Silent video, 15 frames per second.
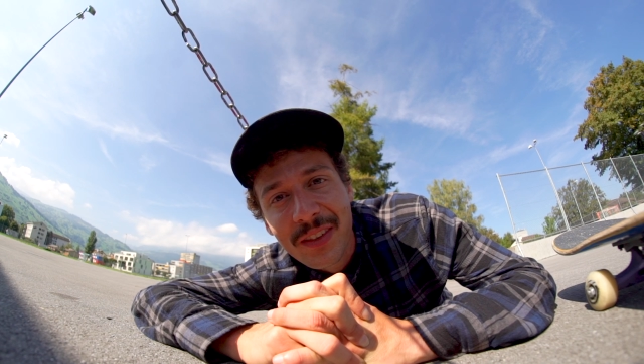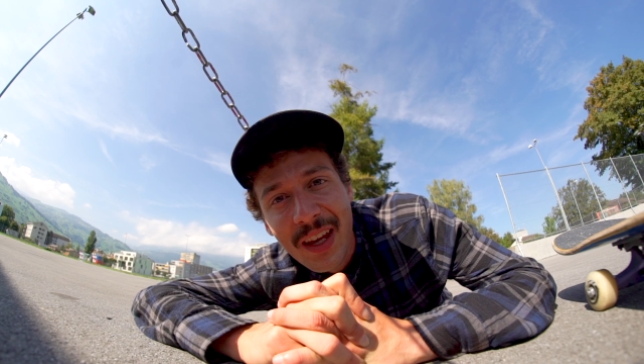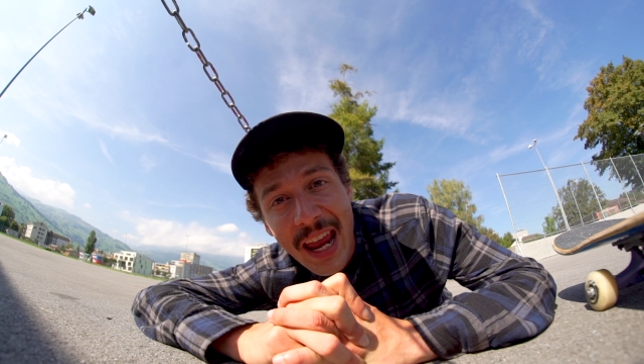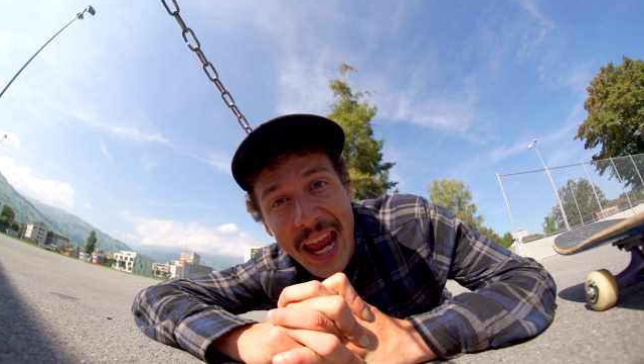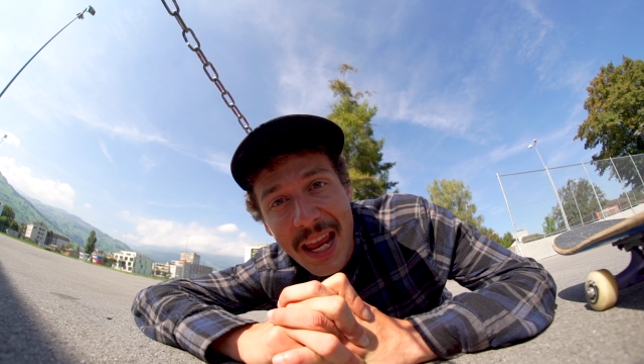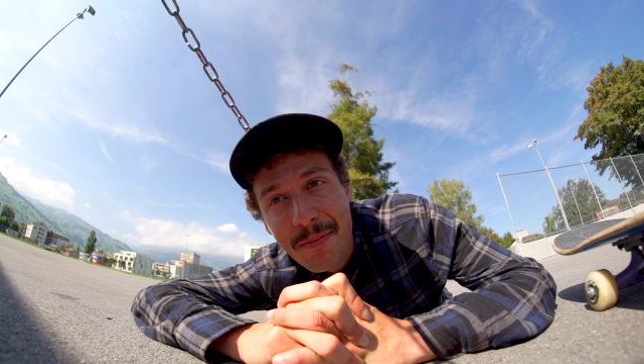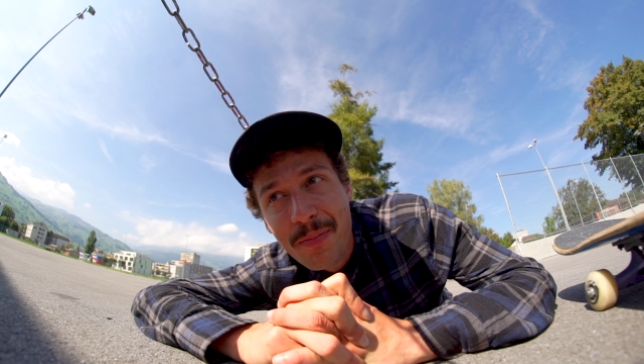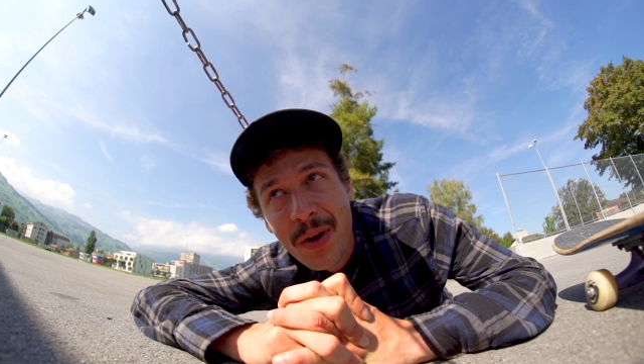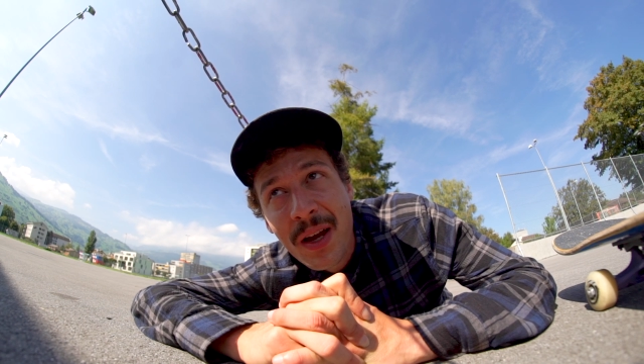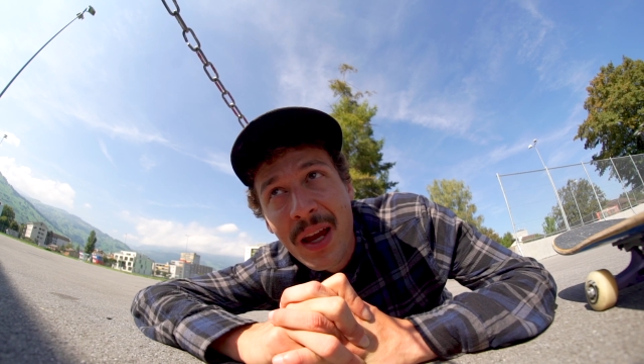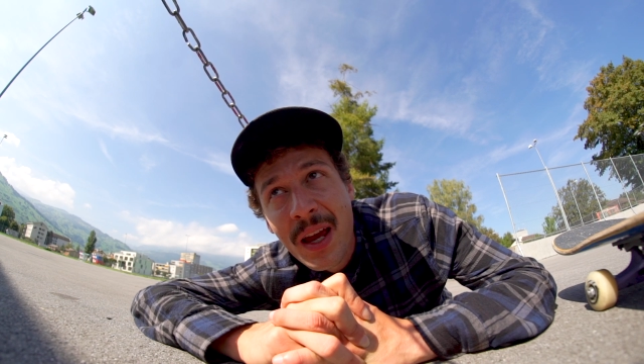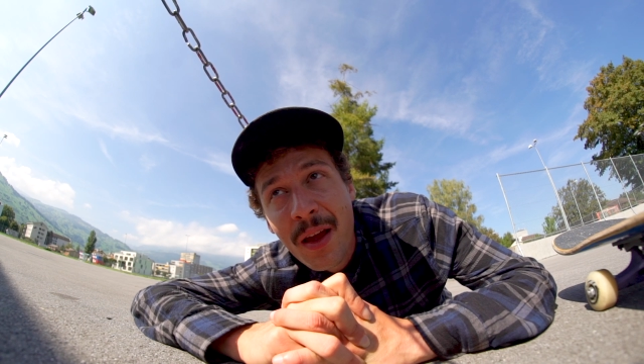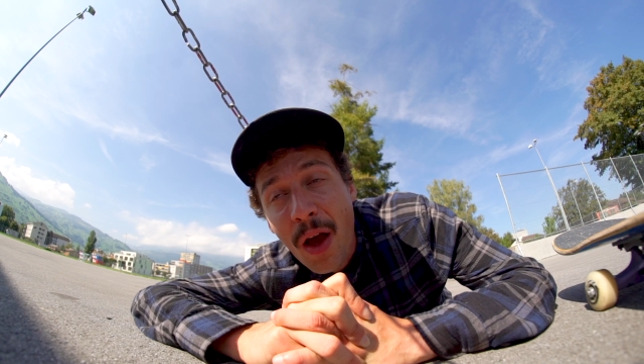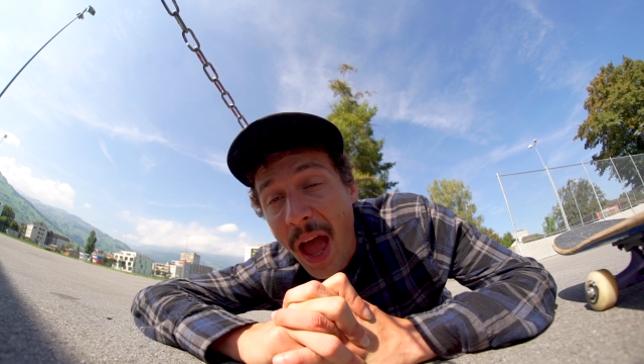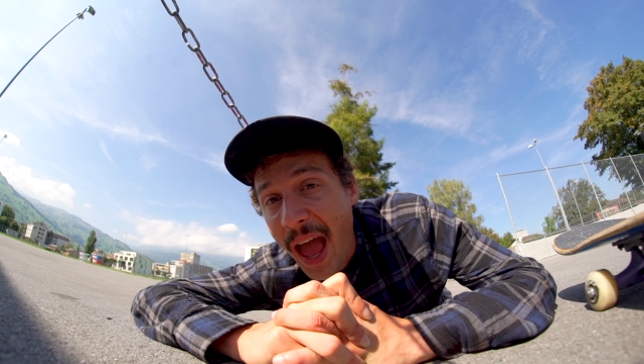tape
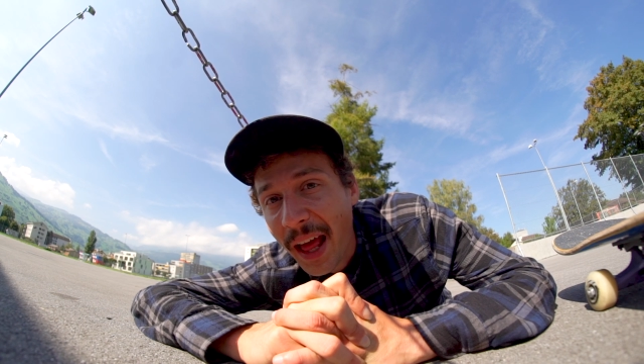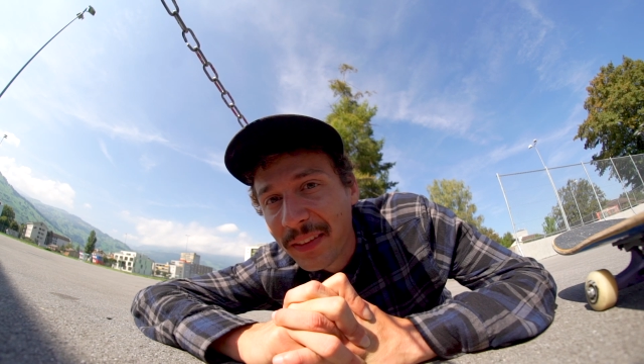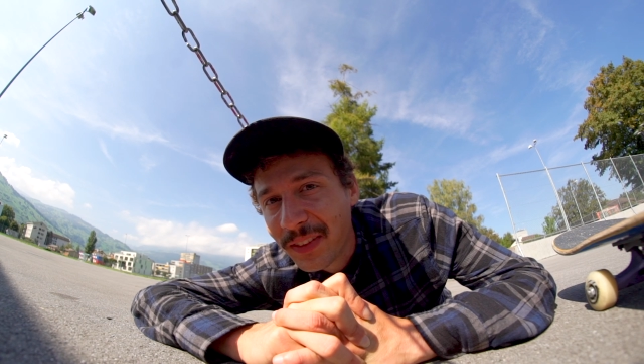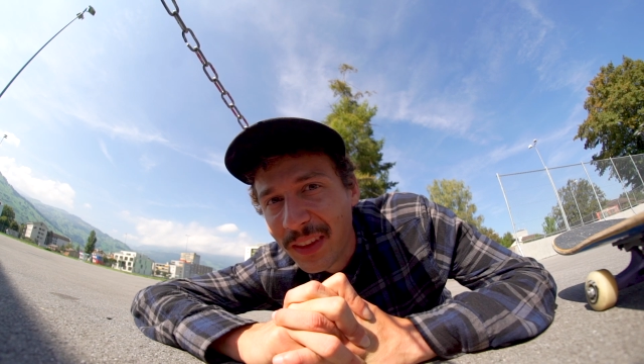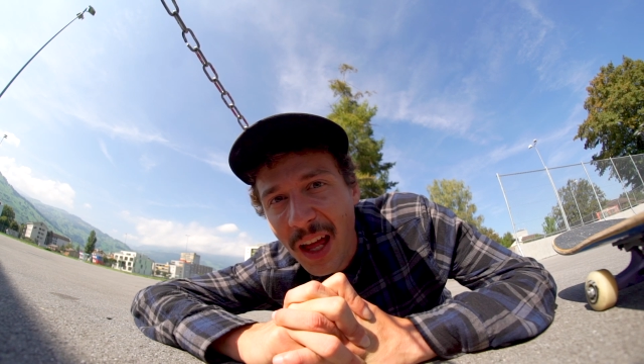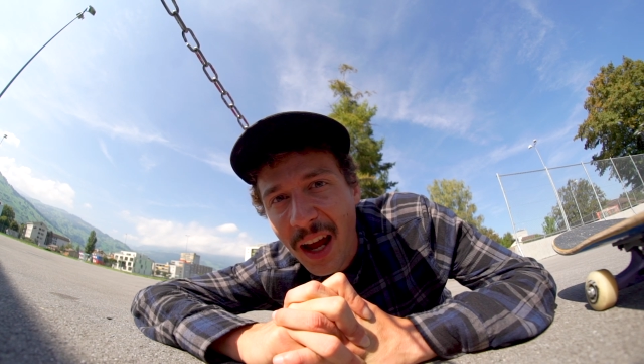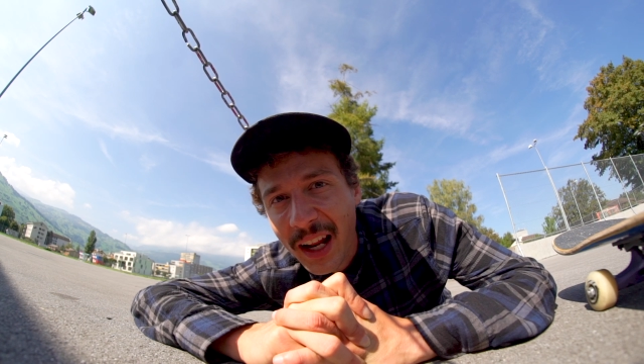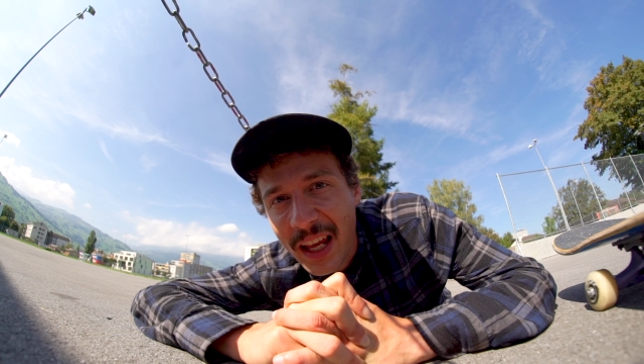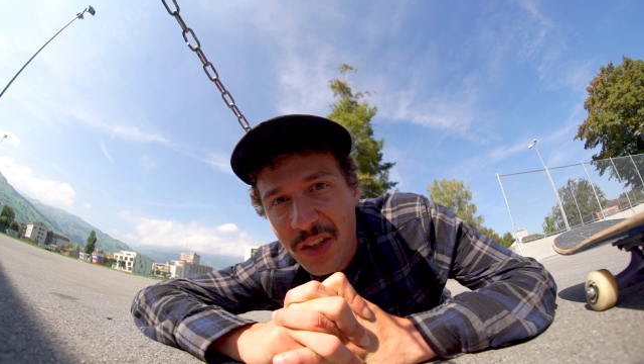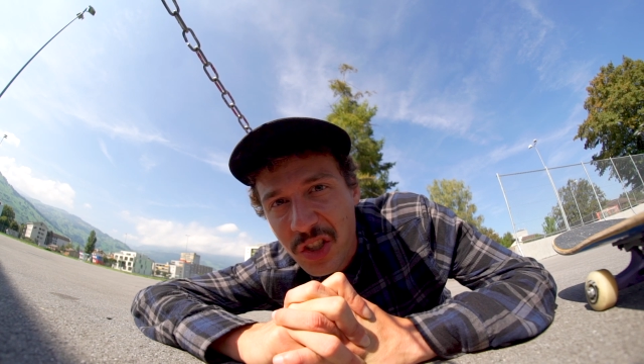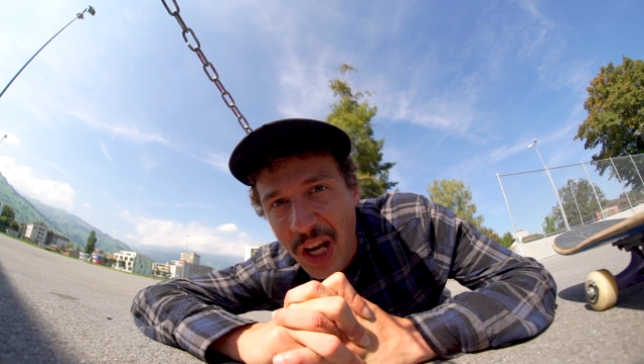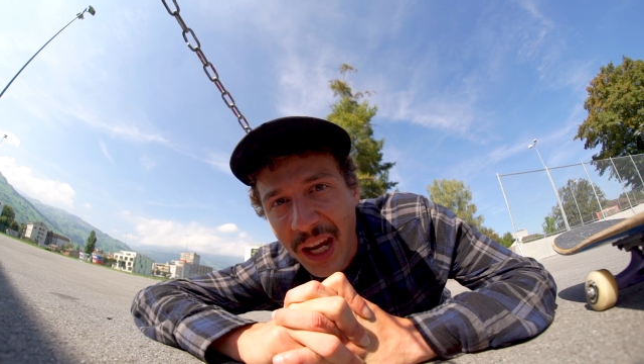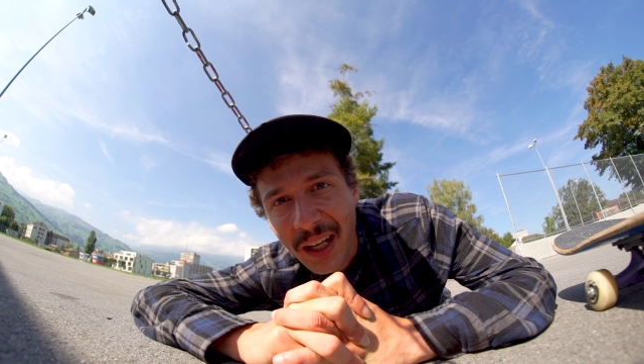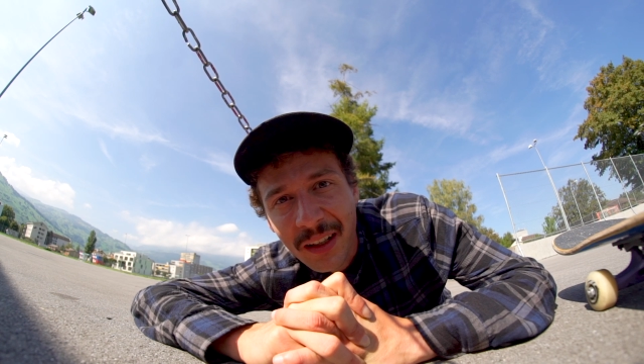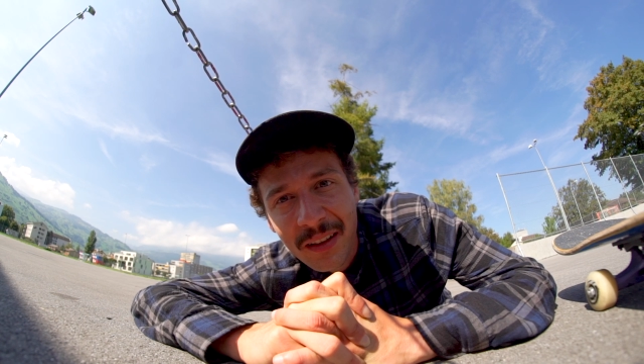and not a
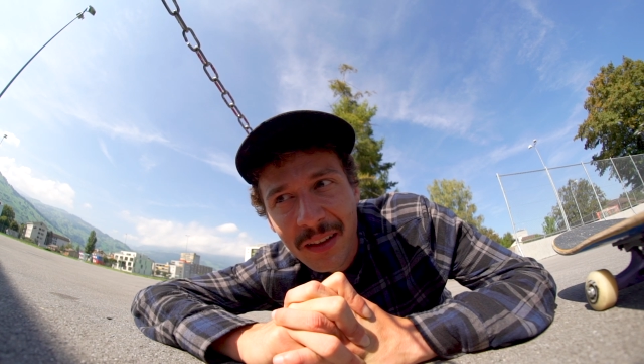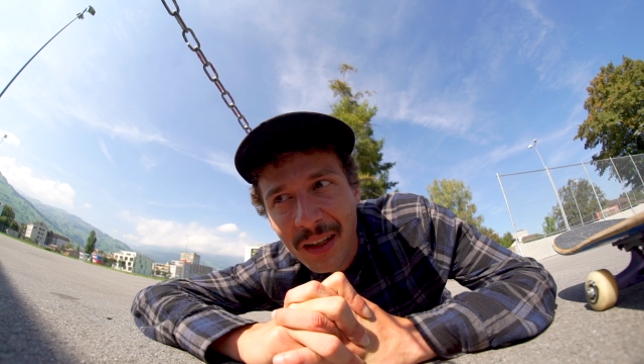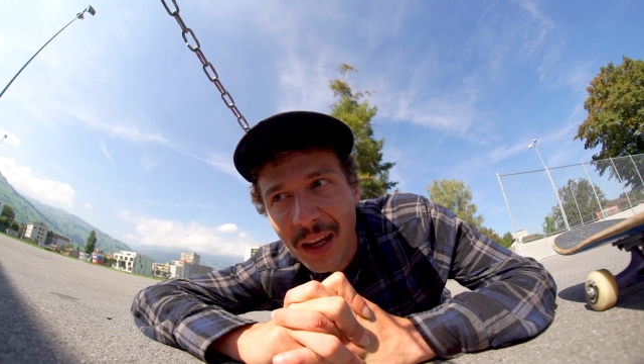chain.